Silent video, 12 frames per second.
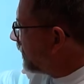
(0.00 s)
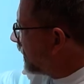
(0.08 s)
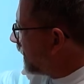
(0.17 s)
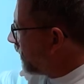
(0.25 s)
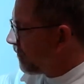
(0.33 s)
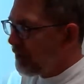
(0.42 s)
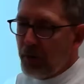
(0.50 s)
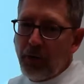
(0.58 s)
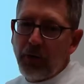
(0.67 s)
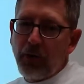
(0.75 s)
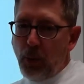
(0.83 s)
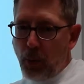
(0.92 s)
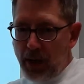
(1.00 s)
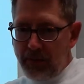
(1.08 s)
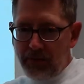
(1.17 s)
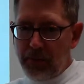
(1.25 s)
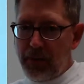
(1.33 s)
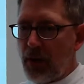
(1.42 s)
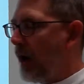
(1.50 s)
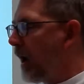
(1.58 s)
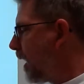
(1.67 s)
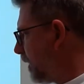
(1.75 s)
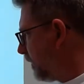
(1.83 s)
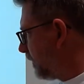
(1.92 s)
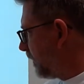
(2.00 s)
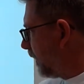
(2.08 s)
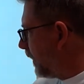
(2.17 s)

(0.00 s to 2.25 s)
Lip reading: they get further away from your eyes.